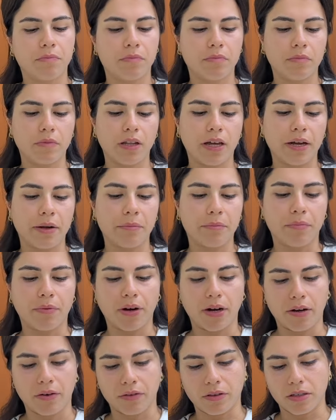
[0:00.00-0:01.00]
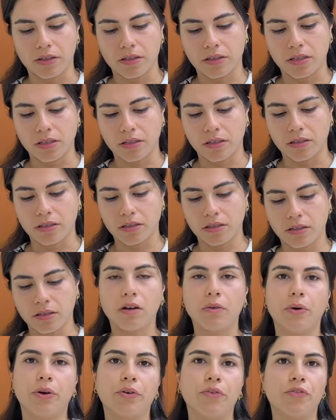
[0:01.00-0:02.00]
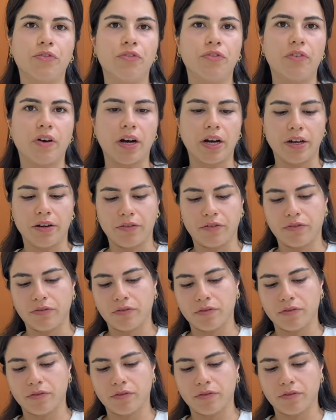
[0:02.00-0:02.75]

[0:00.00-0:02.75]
light brown. This is 105.